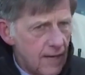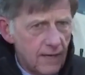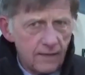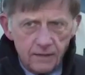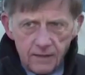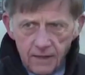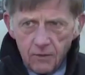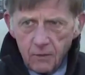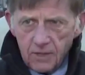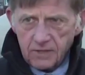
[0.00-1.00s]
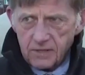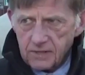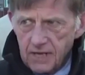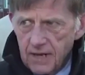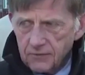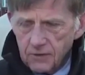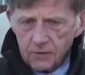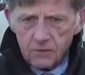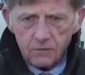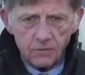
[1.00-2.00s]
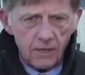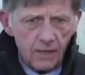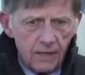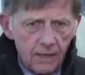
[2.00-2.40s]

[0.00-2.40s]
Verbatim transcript: hanging here with us this afternoon.